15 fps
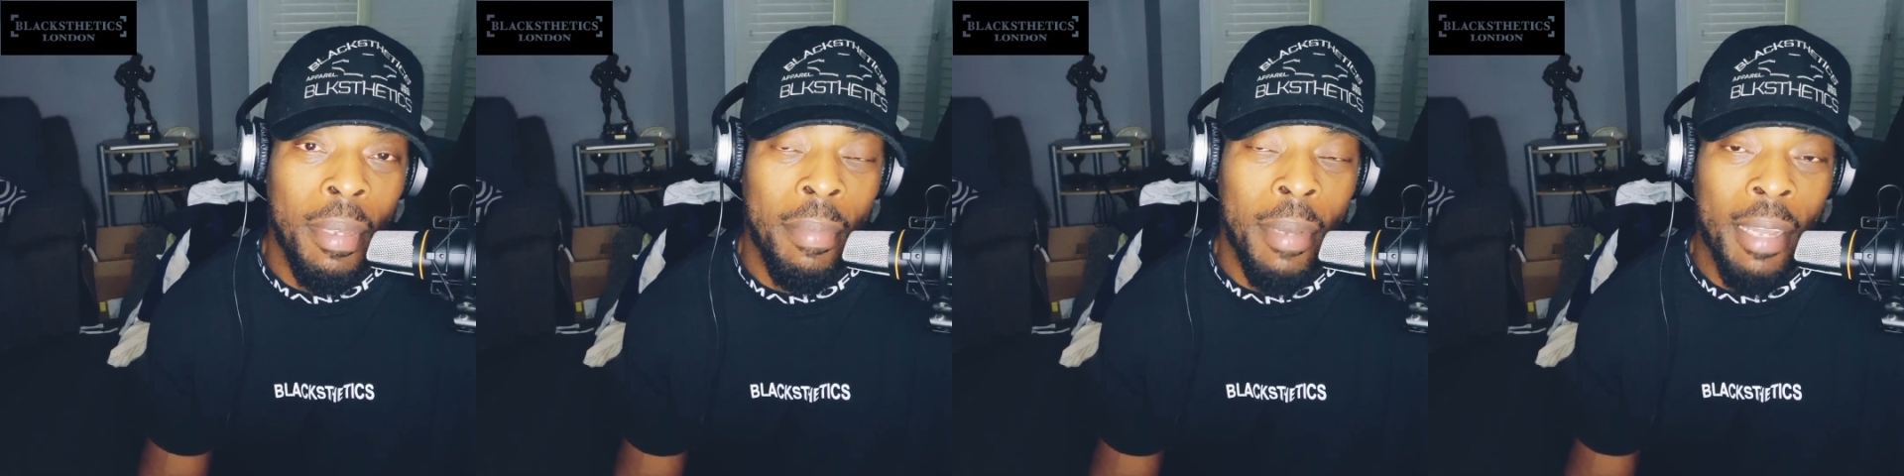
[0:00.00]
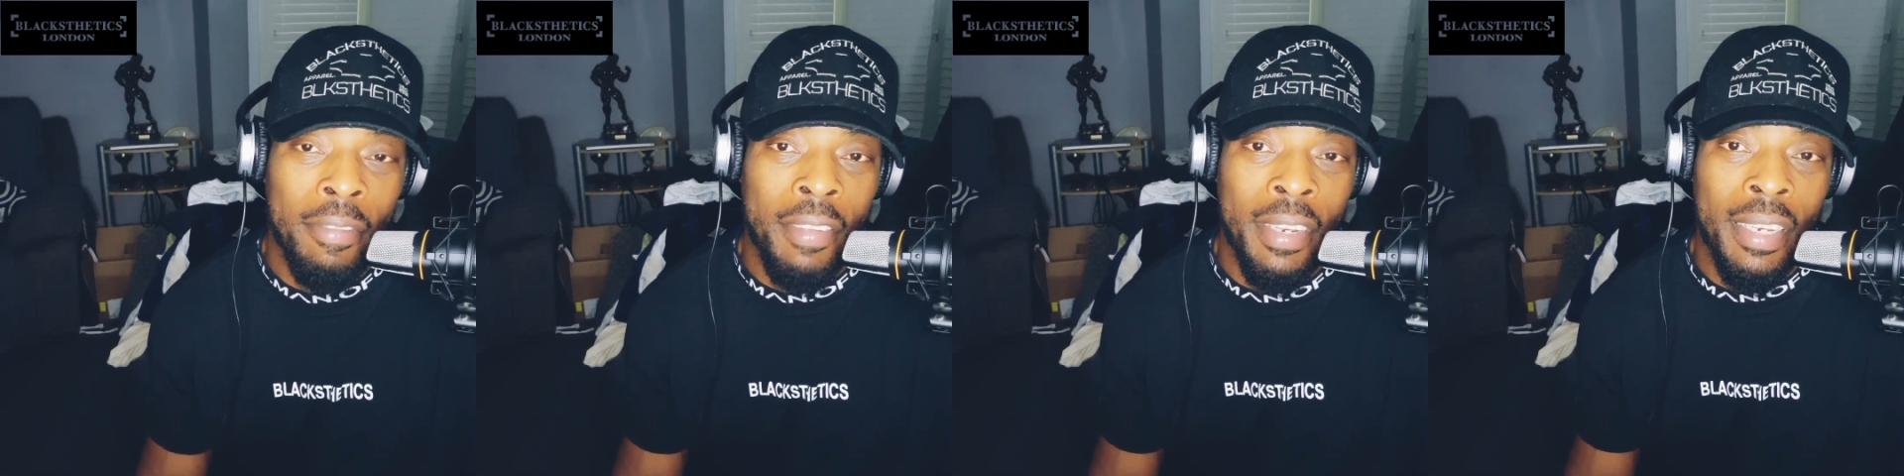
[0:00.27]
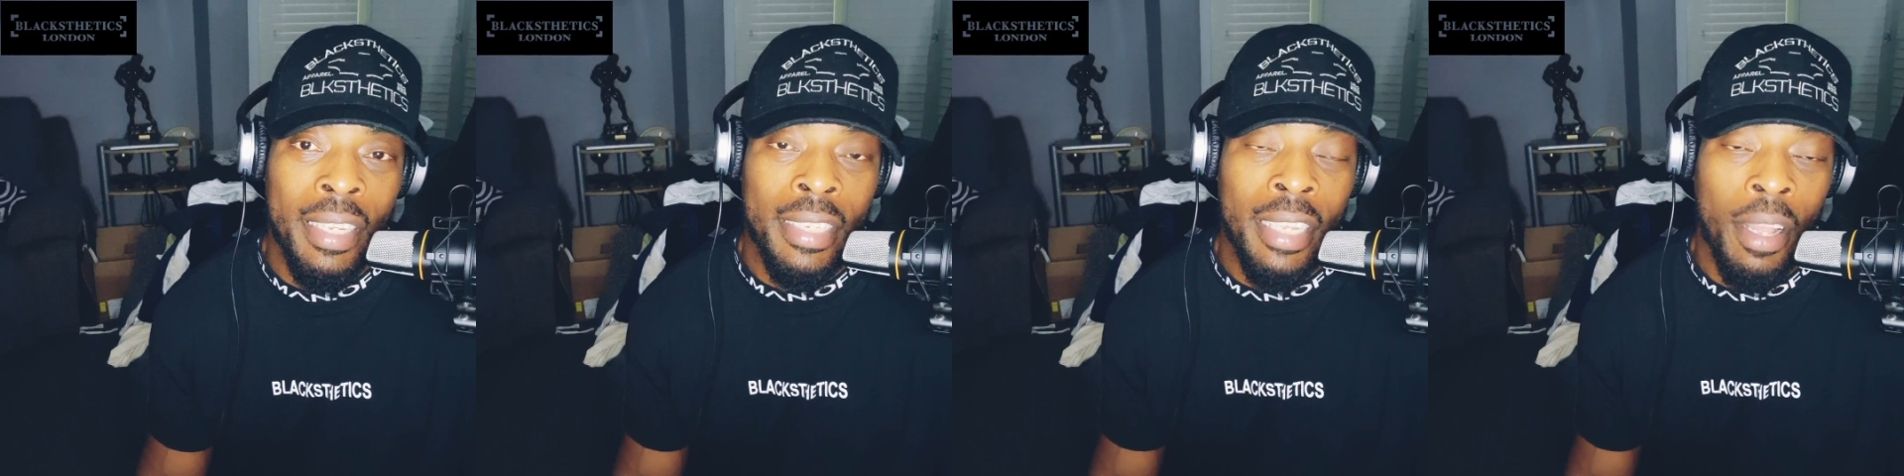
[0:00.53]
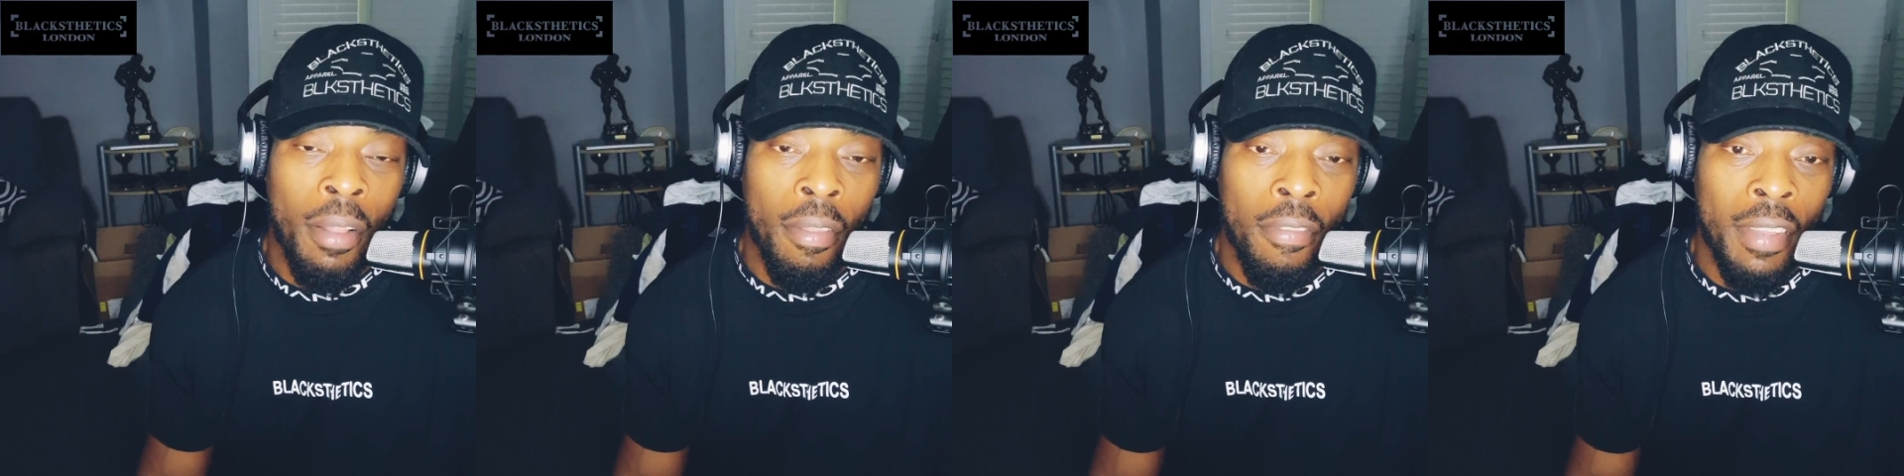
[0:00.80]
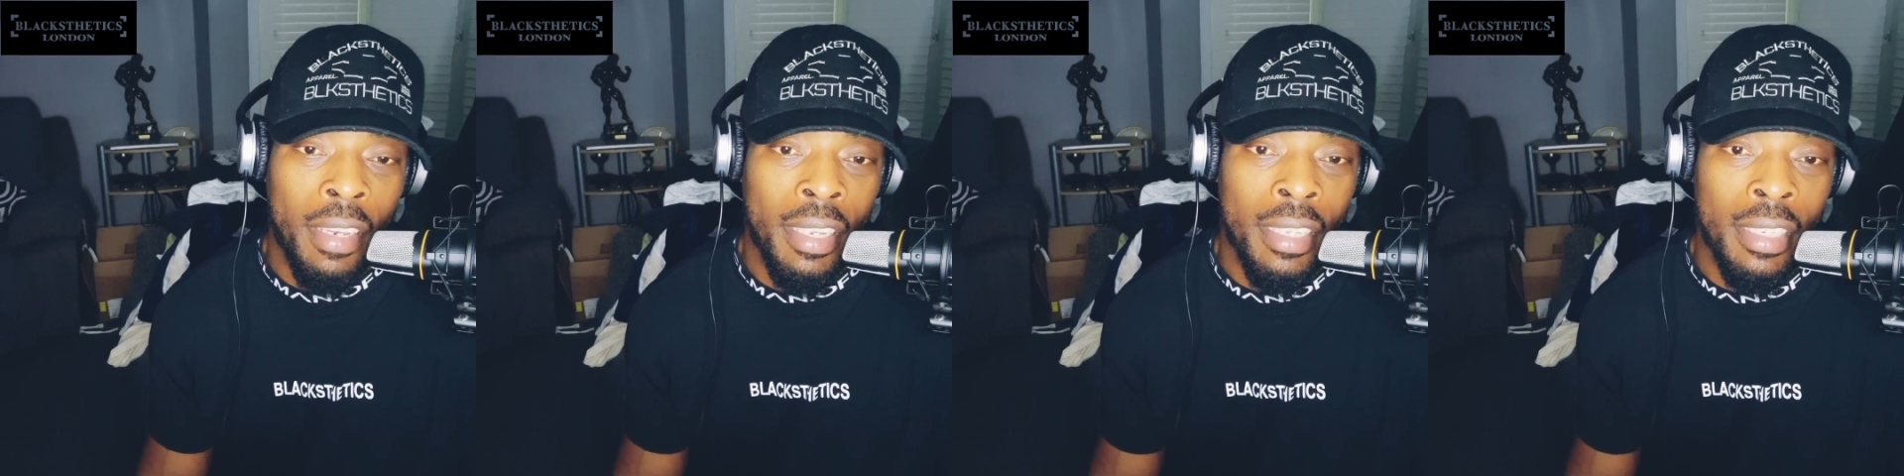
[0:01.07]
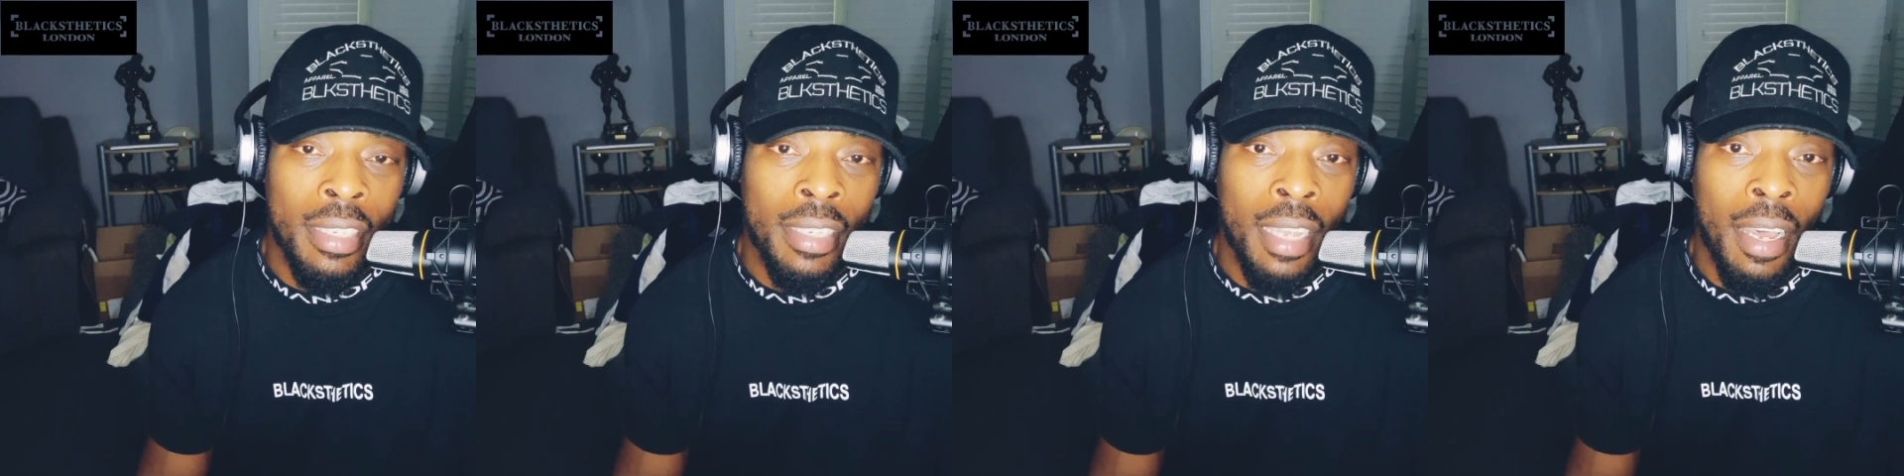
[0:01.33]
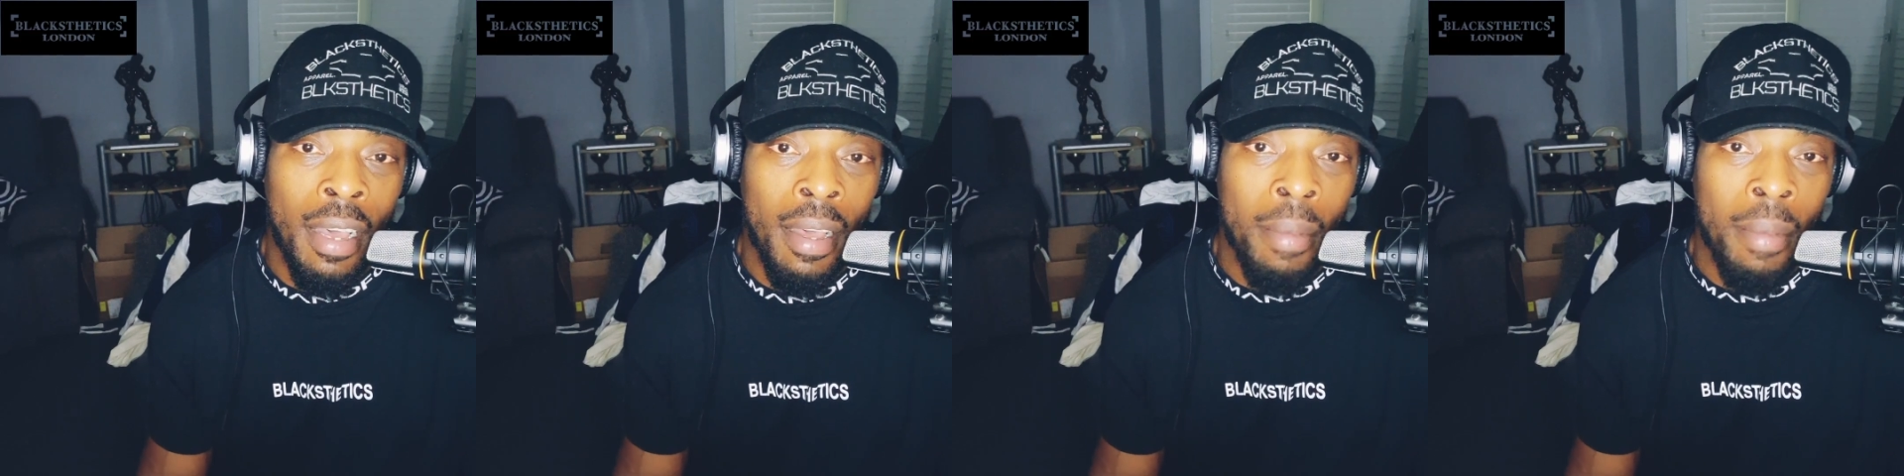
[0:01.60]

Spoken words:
bit about fitness, health, fitness,